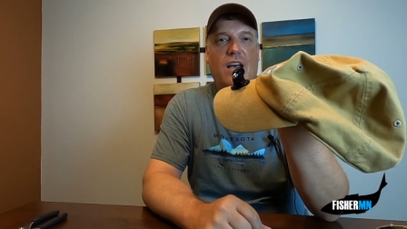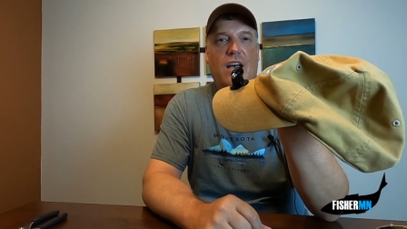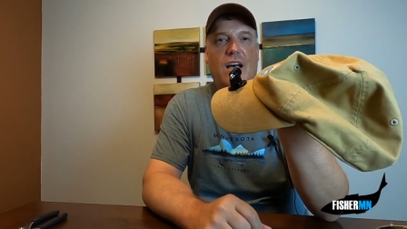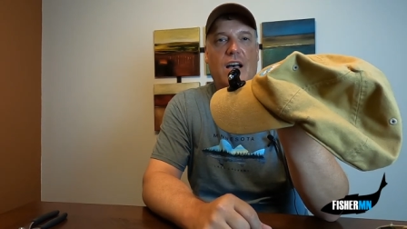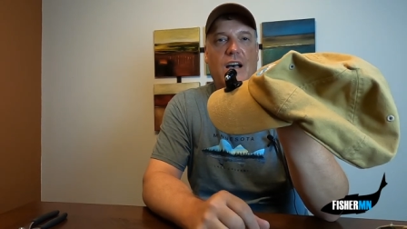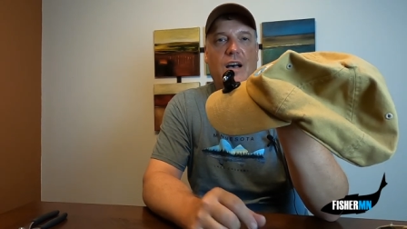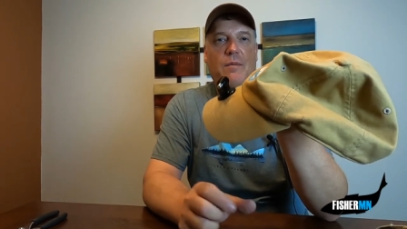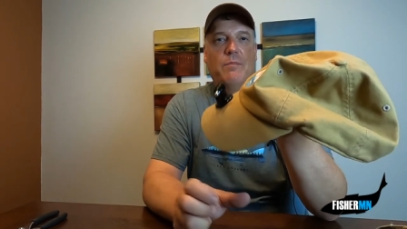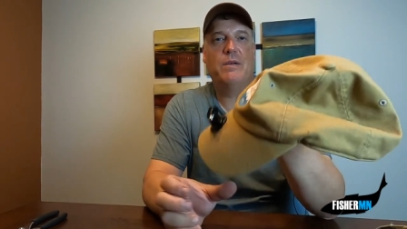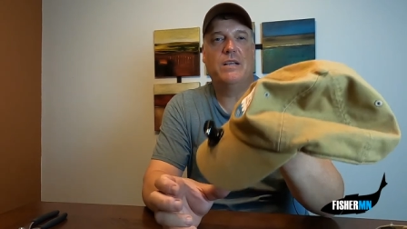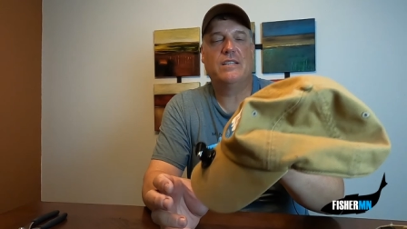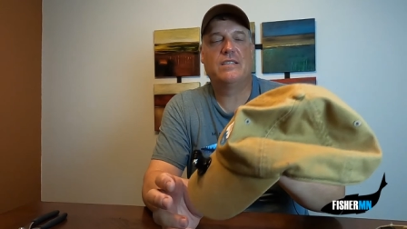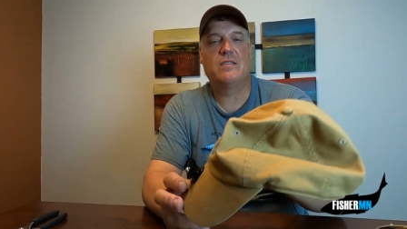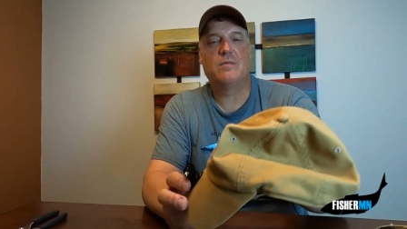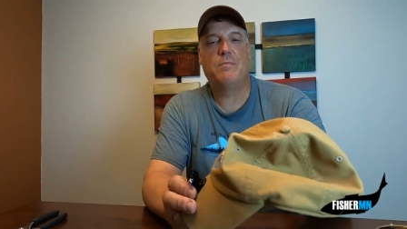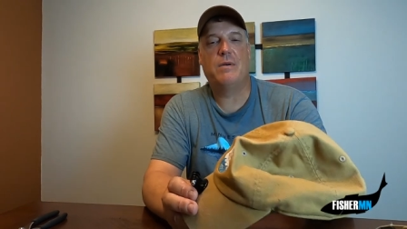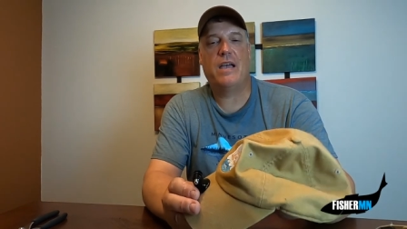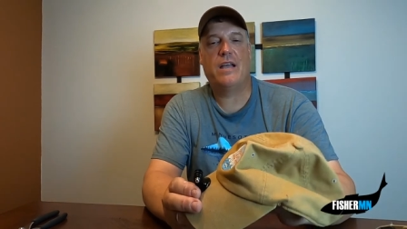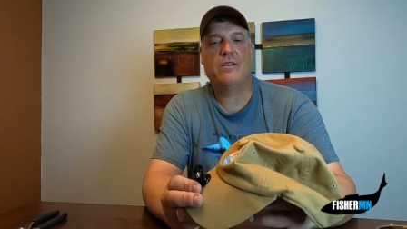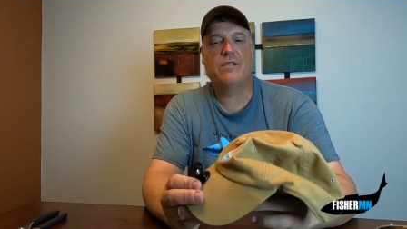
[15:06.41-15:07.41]
Um, it's a
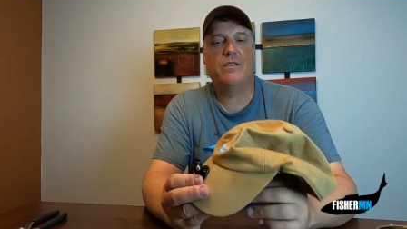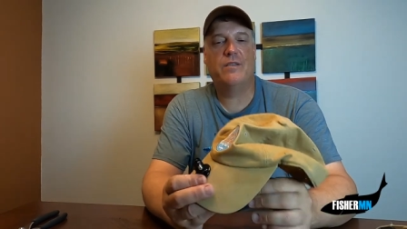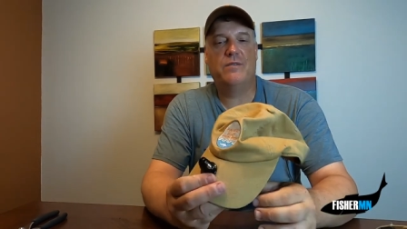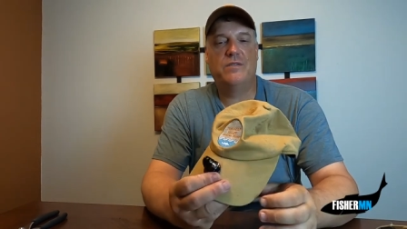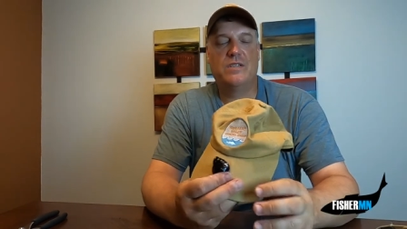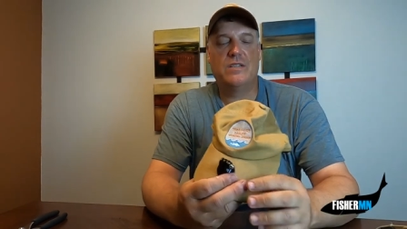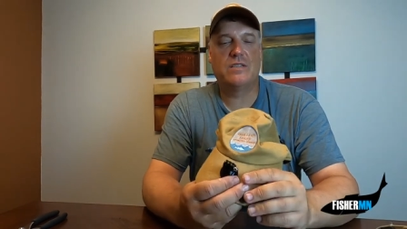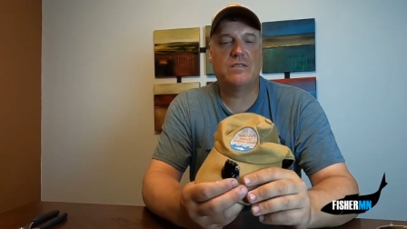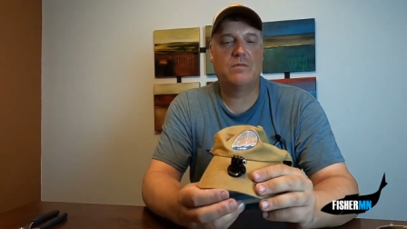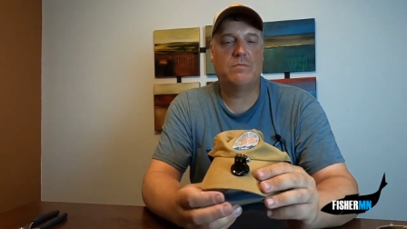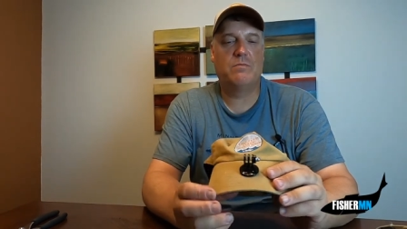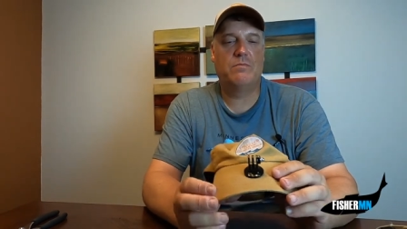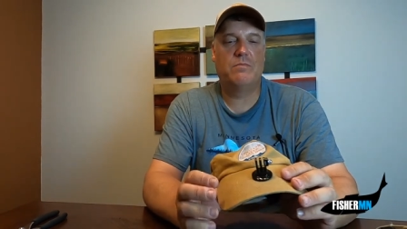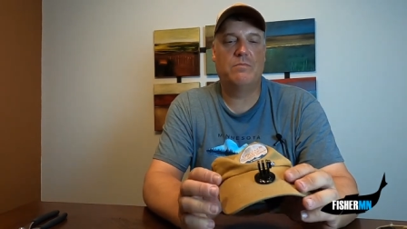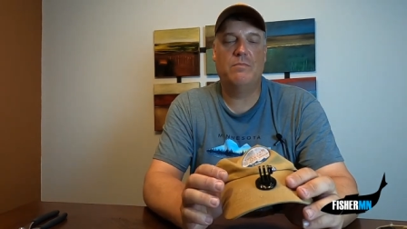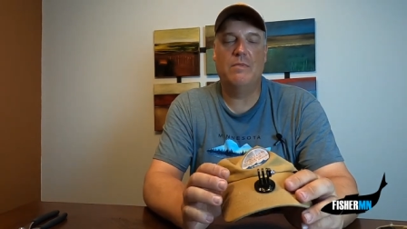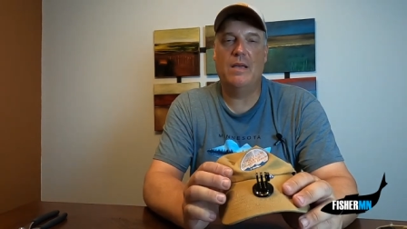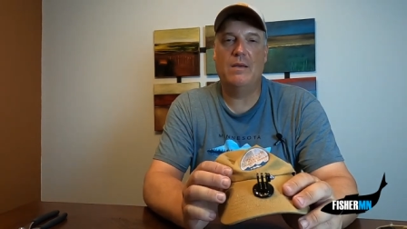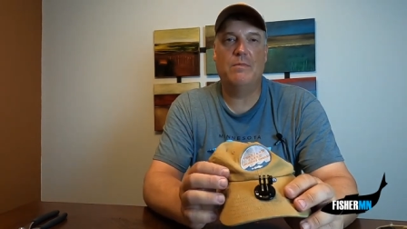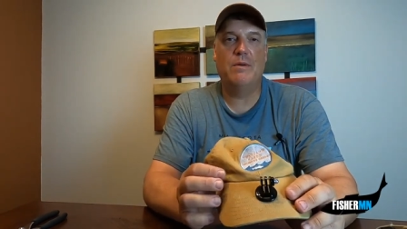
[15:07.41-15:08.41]
matter of just
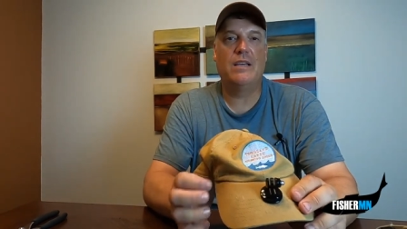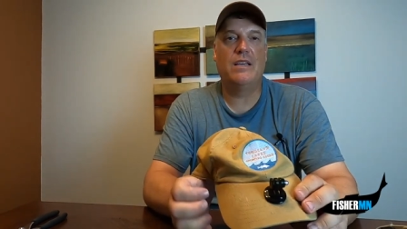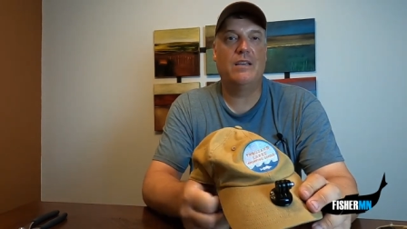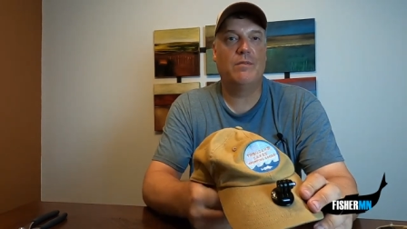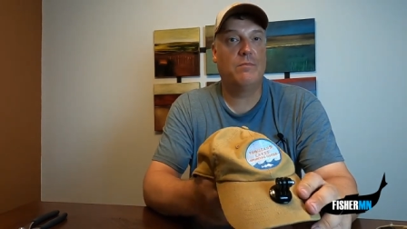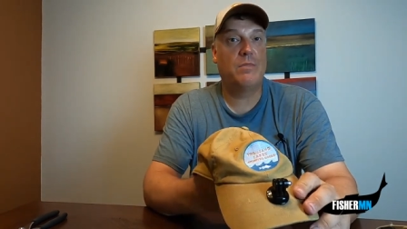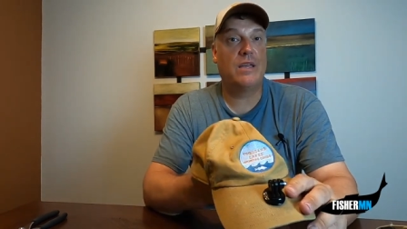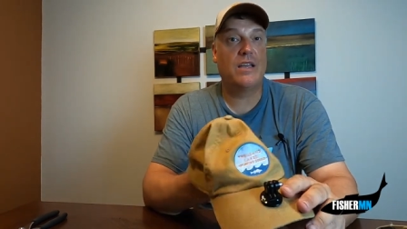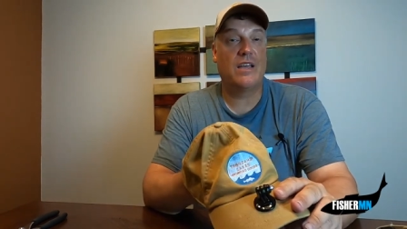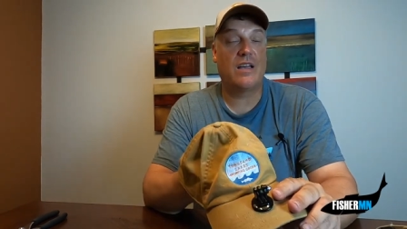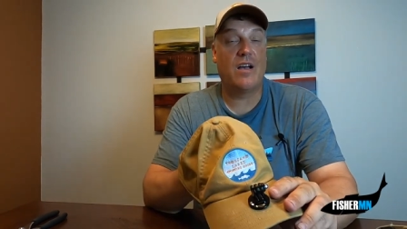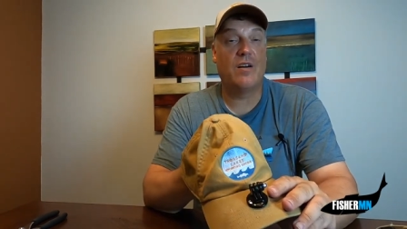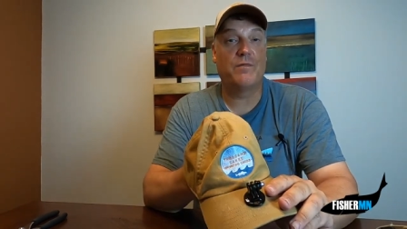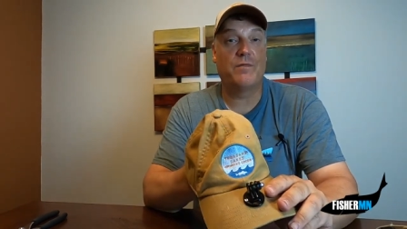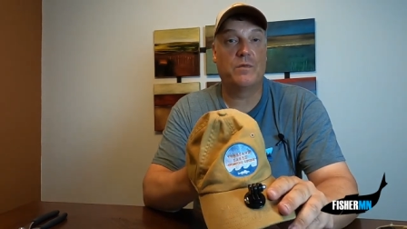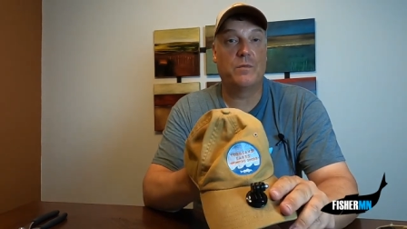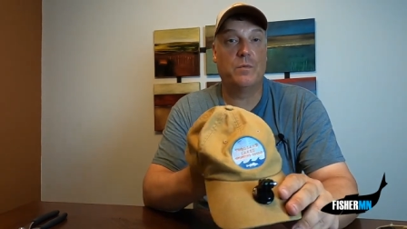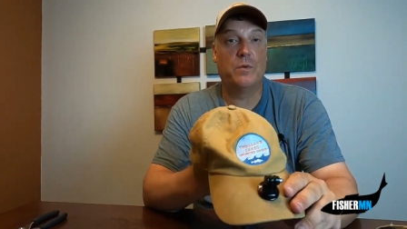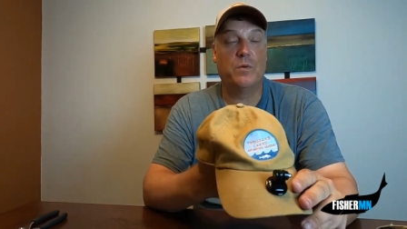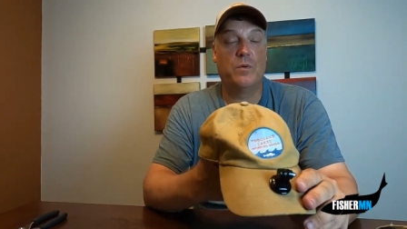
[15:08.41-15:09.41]
maybe being
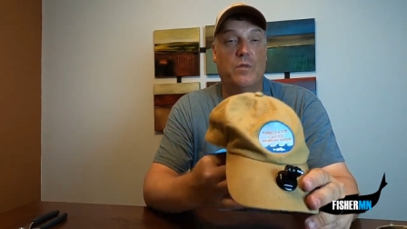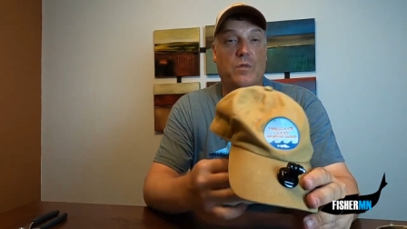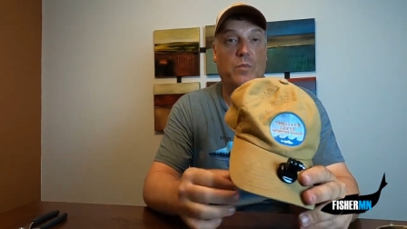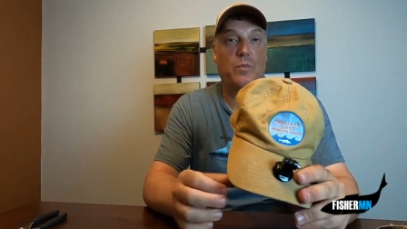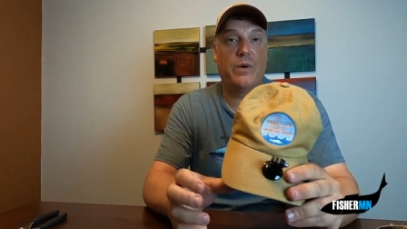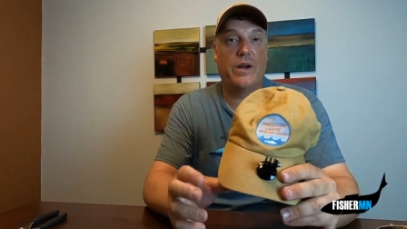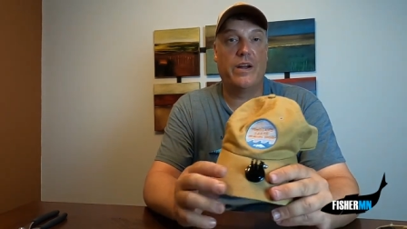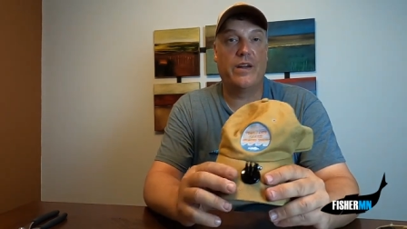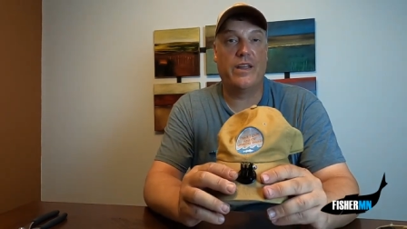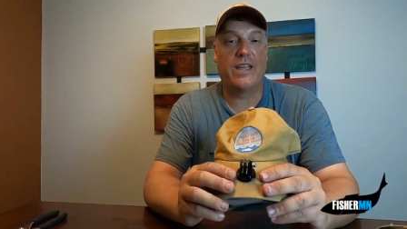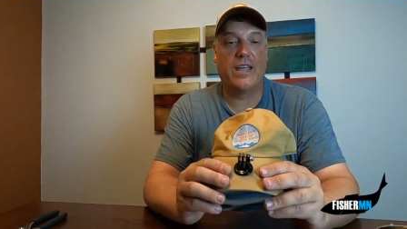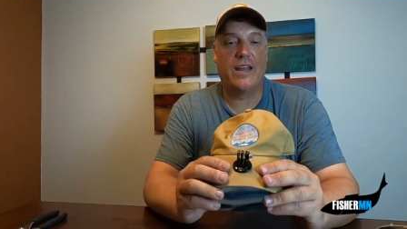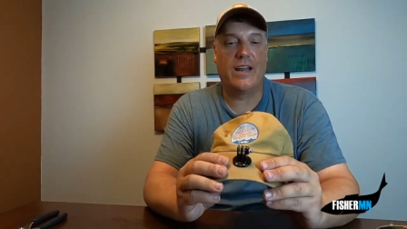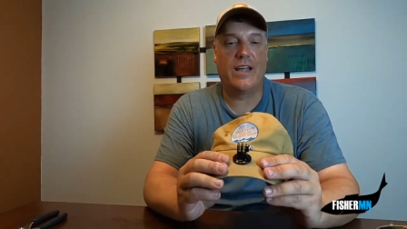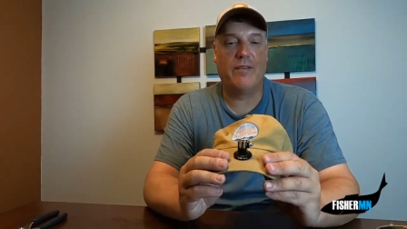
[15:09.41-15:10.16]
comfortable with wearing it.